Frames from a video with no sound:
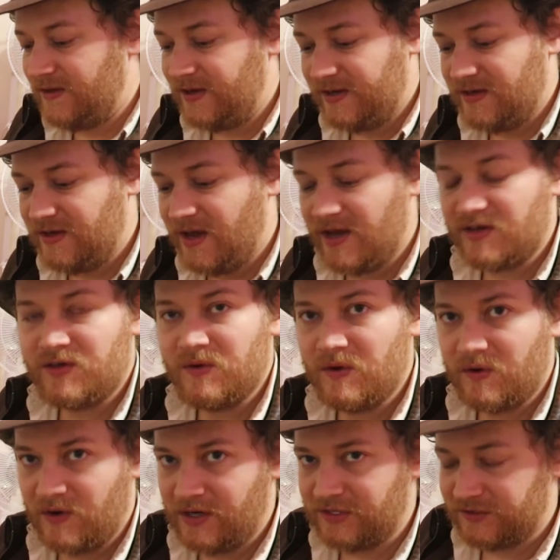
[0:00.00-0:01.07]
like you got too
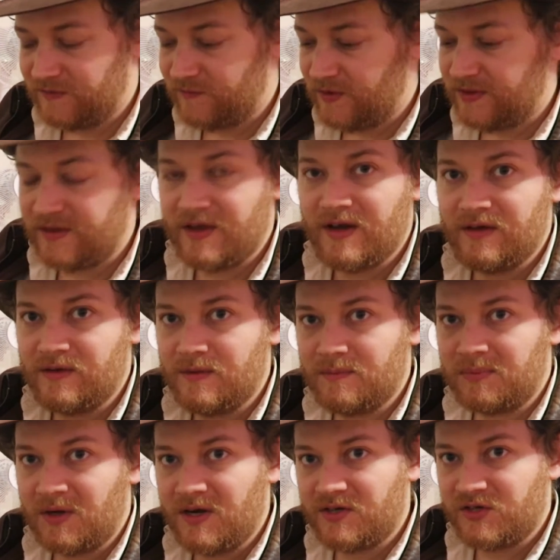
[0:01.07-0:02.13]
aggressive with it and you
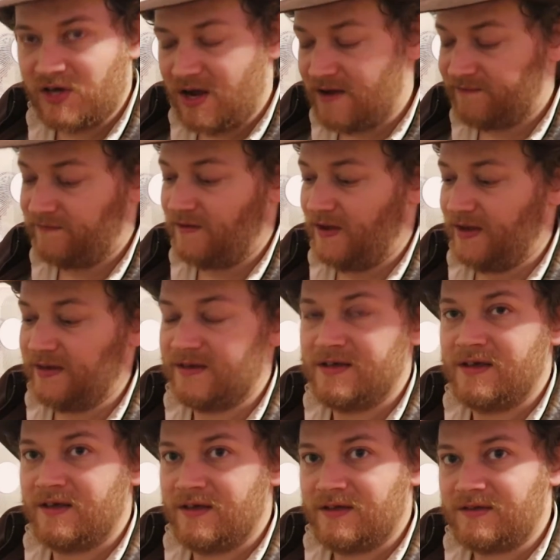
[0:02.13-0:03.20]
brush off like
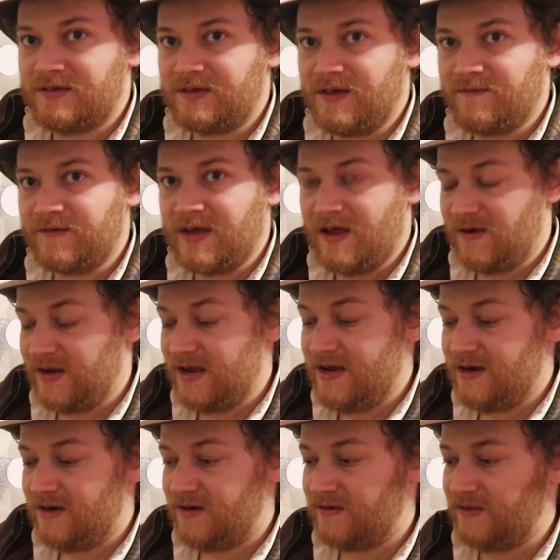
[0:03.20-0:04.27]
stuff down
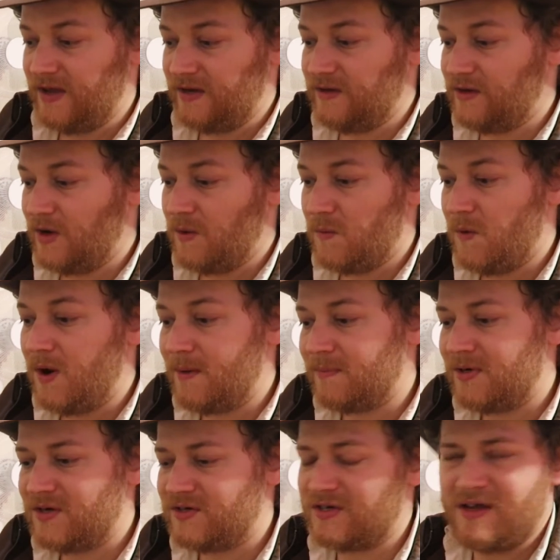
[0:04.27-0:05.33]
here that you don't want
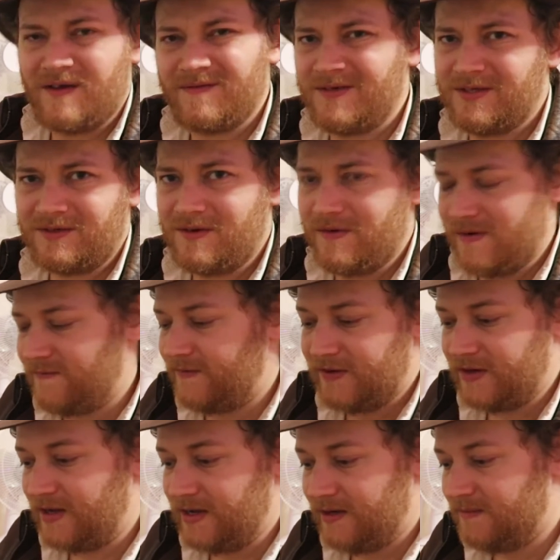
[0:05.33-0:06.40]
brushed off, just go over
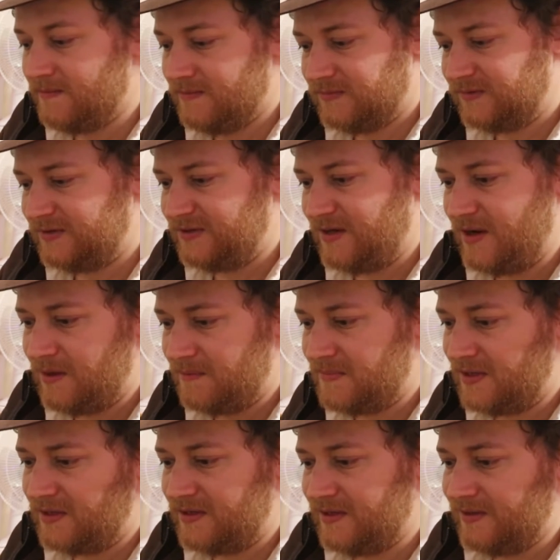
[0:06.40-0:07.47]
it again. It's not a
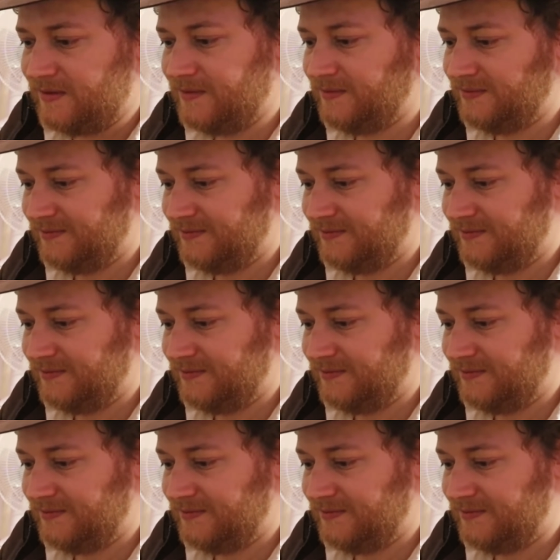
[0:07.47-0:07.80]
big deal.